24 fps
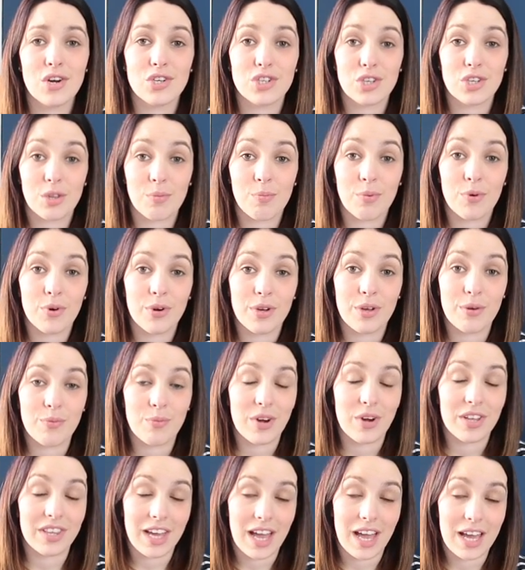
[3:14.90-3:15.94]
to the point
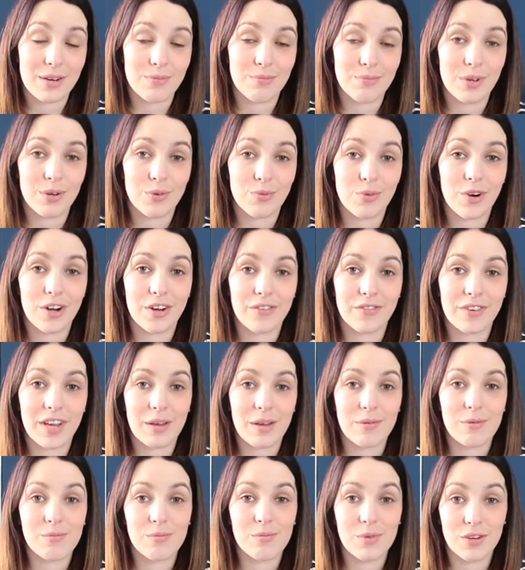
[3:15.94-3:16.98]
where the head midwife
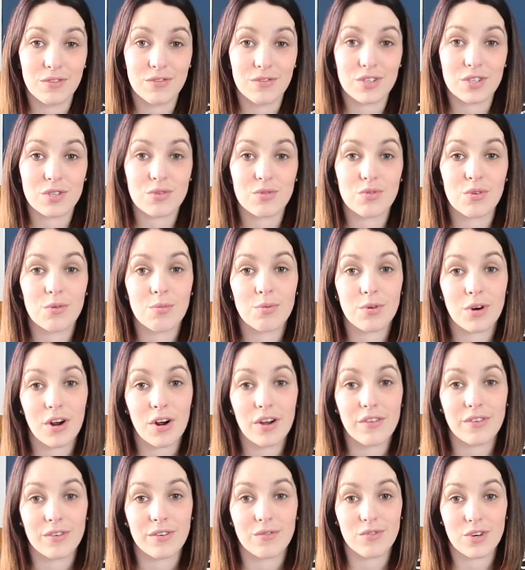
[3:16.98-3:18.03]
came and moved us to a
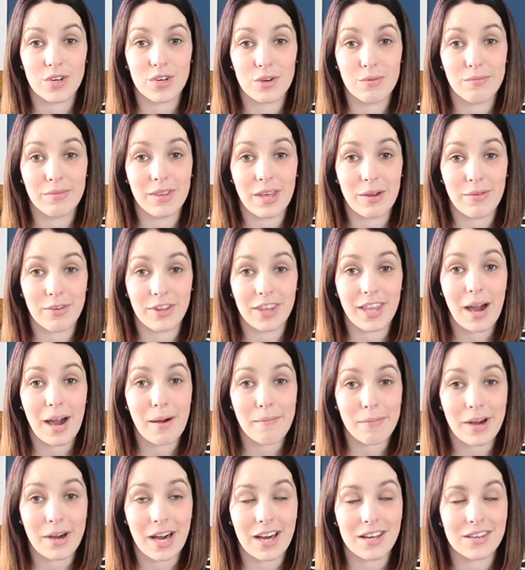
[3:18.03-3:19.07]
private room. They were
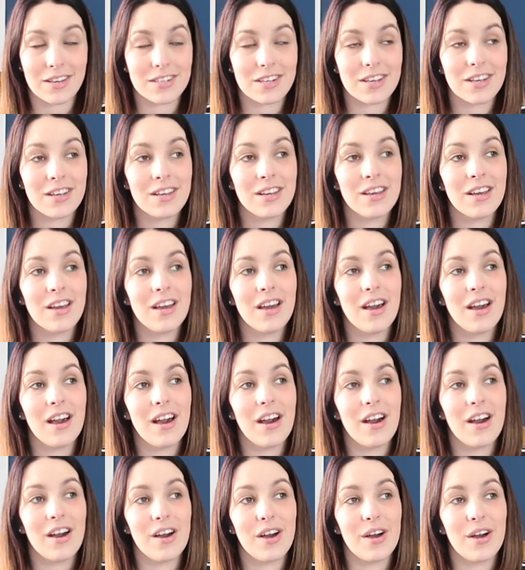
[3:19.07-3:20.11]
that
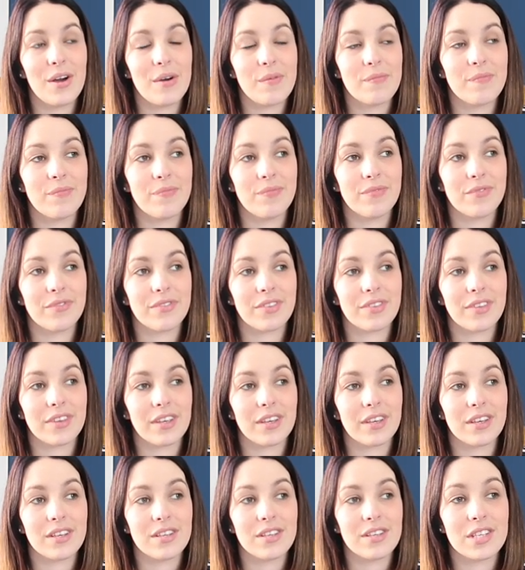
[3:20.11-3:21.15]
bad.
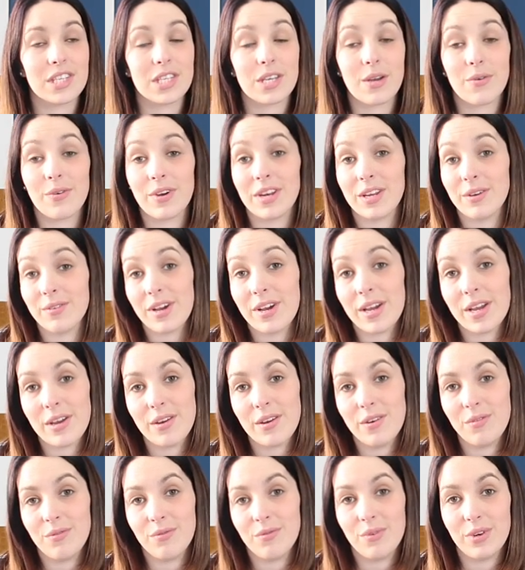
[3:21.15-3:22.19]
So
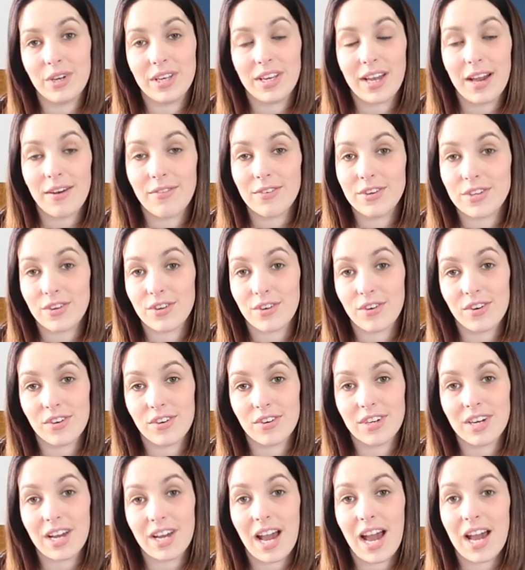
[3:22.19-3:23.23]
anyway, we carried
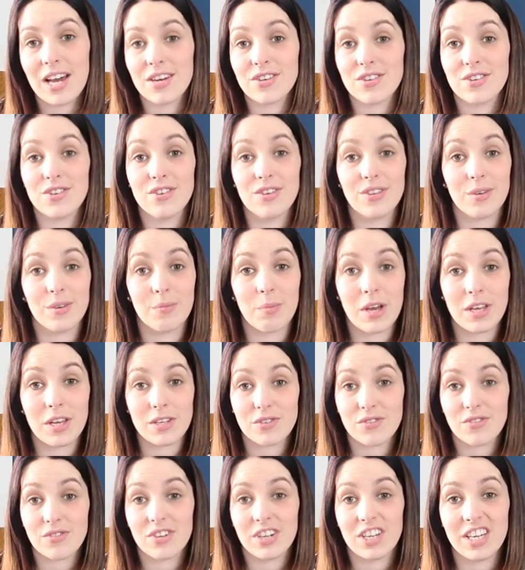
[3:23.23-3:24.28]
on, had another
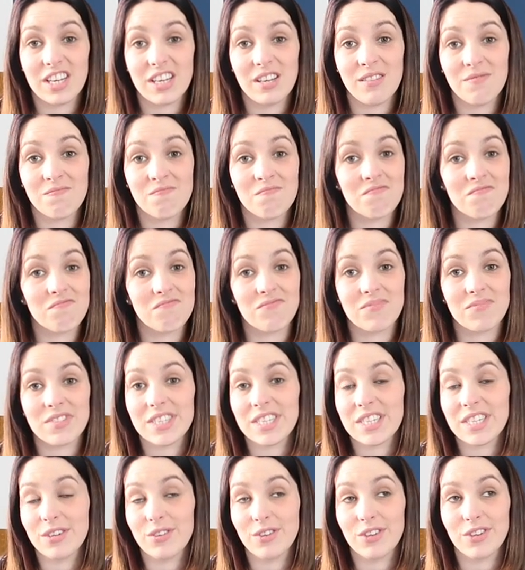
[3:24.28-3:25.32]
pessary,
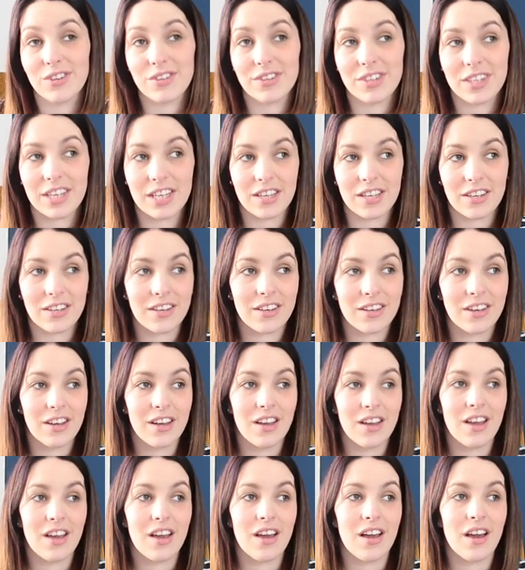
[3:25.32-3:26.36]
still nothing.
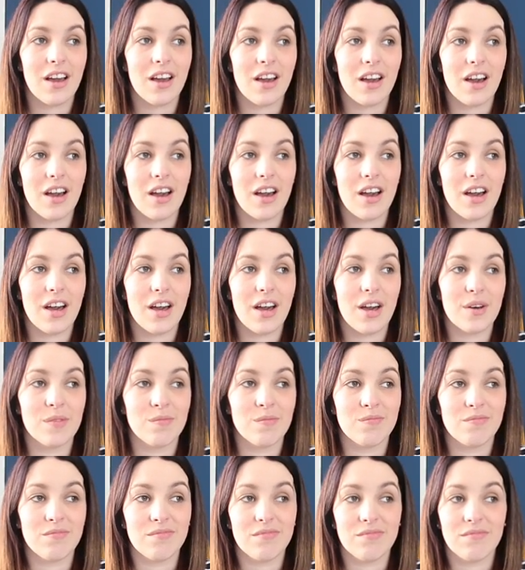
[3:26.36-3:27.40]

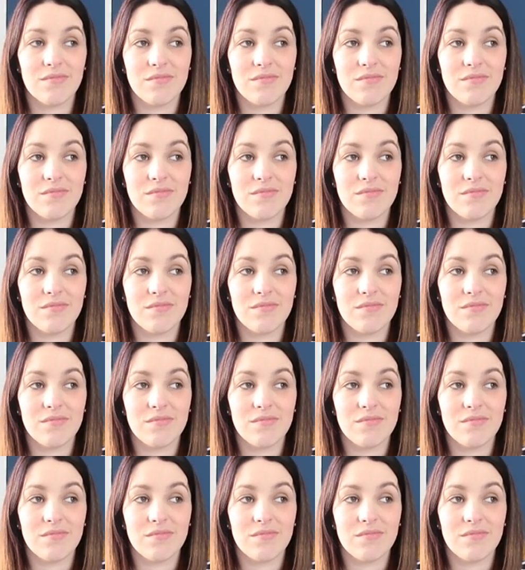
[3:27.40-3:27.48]
I